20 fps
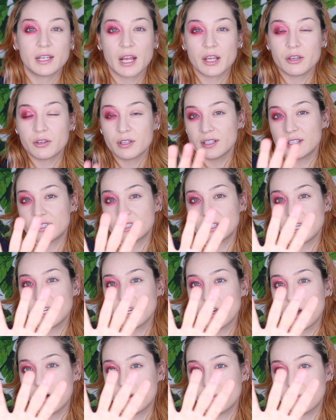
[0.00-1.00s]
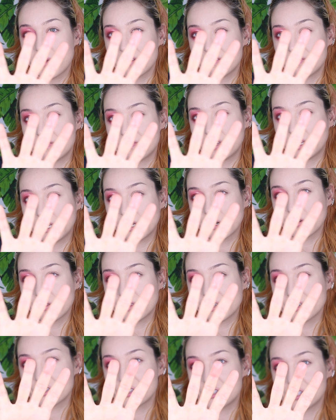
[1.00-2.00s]
Now you can see on my finger,
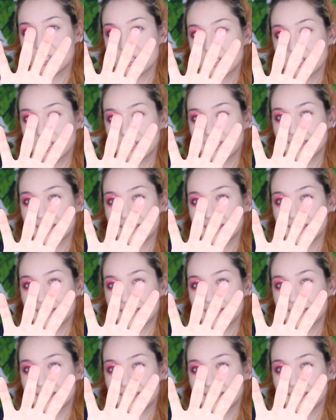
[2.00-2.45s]
there's just a